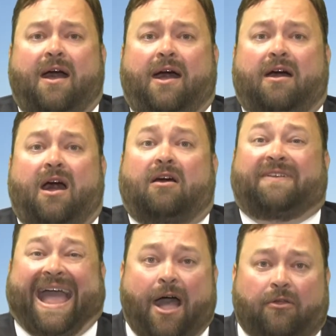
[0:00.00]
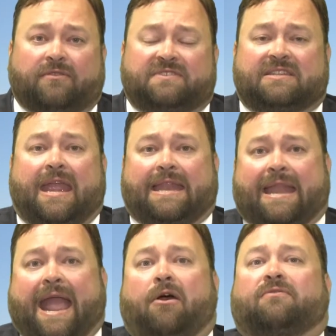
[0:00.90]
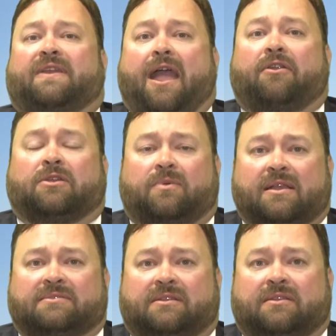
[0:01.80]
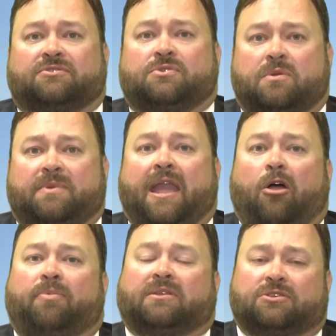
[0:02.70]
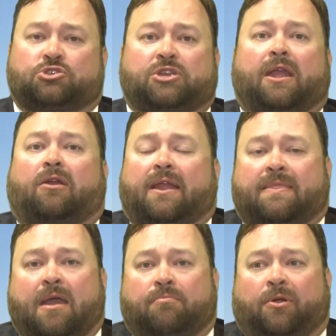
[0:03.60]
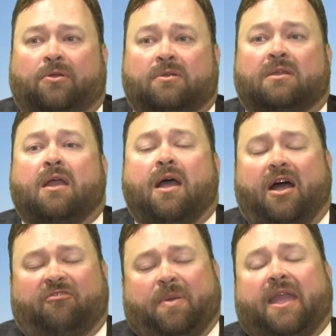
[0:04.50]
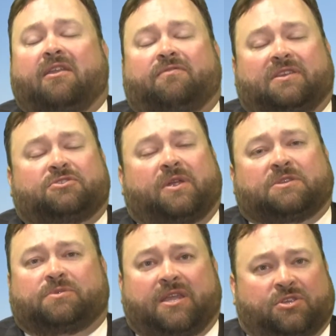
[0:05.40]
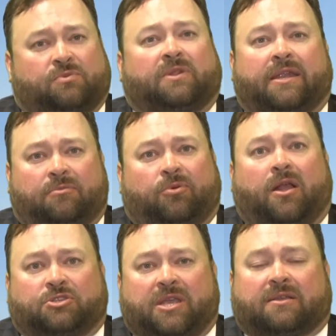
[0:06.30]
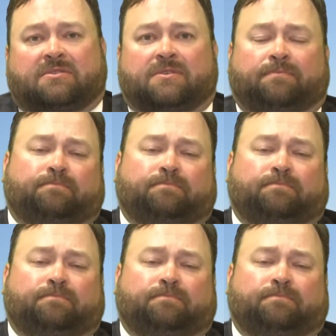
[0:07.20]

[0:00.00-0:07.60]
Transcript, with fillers: uh, of out-of-state and out-of-county residents who would be helping to share in that burden of paying for these transportation-related projects.